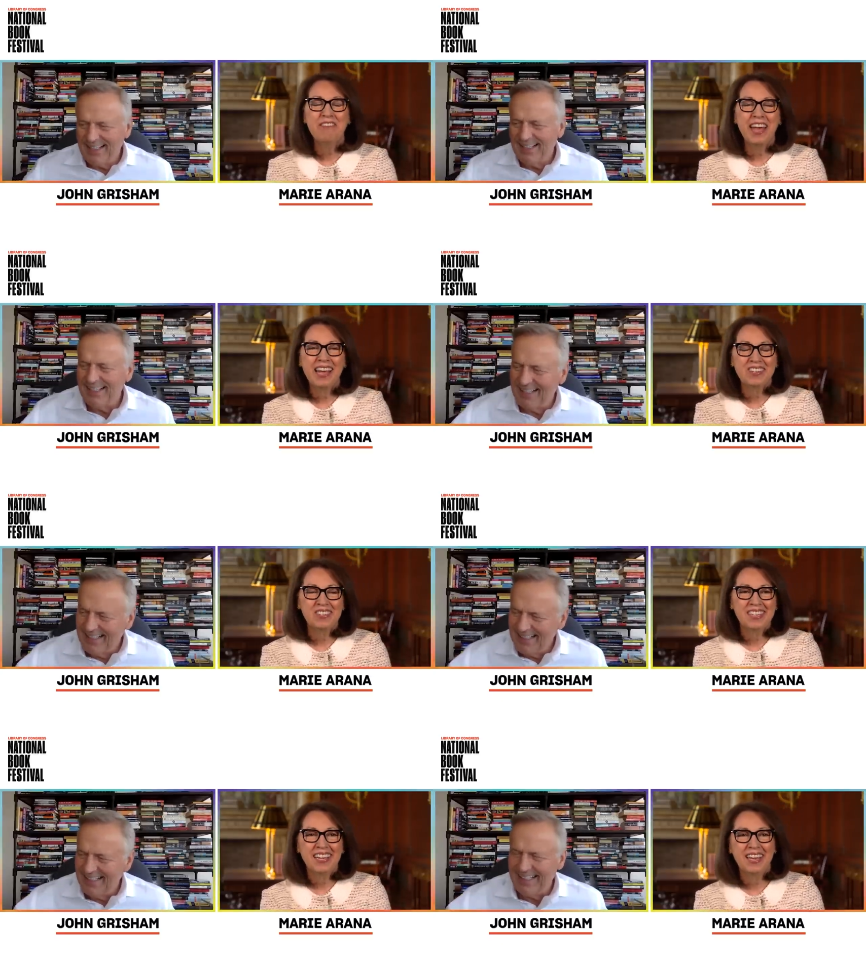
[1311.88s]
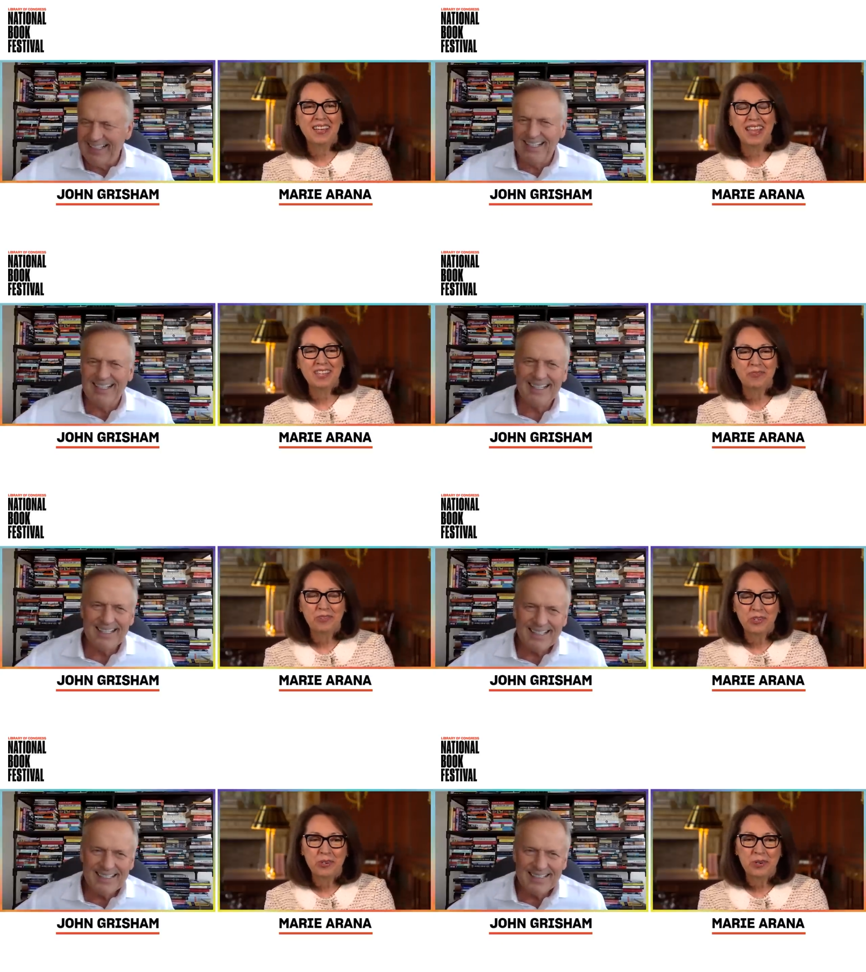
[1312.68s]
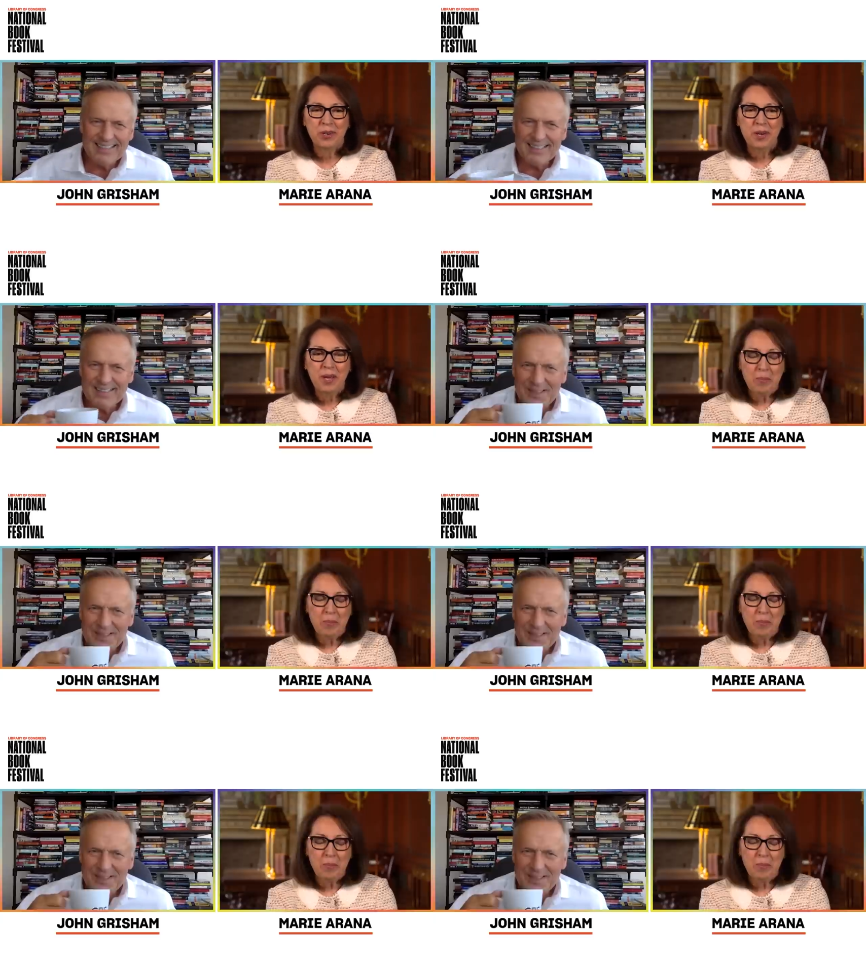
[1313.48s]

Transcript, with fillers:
Speaker 1: fast, uh, that's for sure.